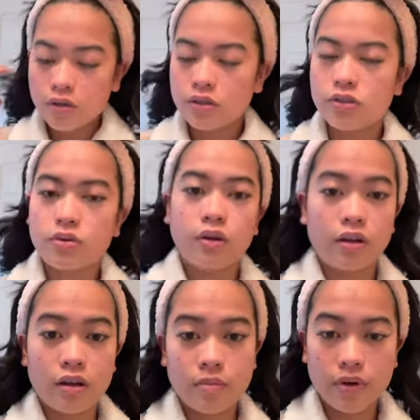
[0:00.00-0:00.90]
gonna do a
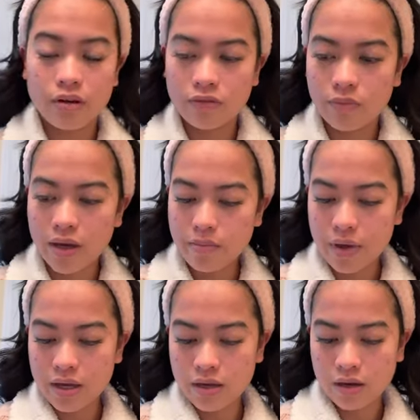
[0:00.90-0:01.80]
little bit of my
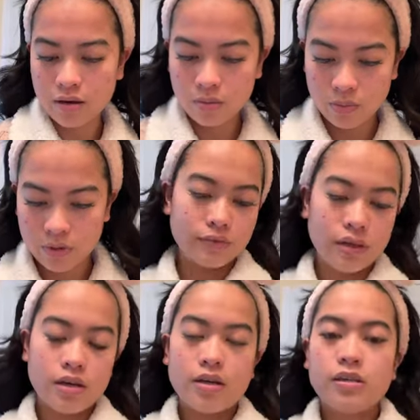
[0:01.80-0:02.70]
makeup
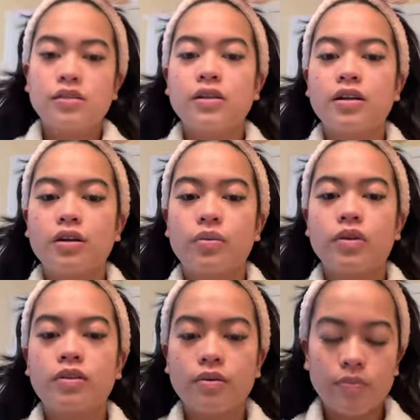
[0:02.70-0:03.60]
starting
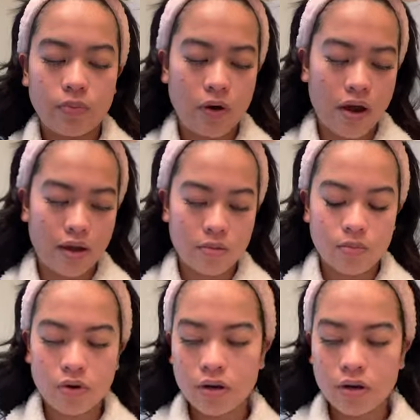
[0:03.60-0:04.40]
with the primer.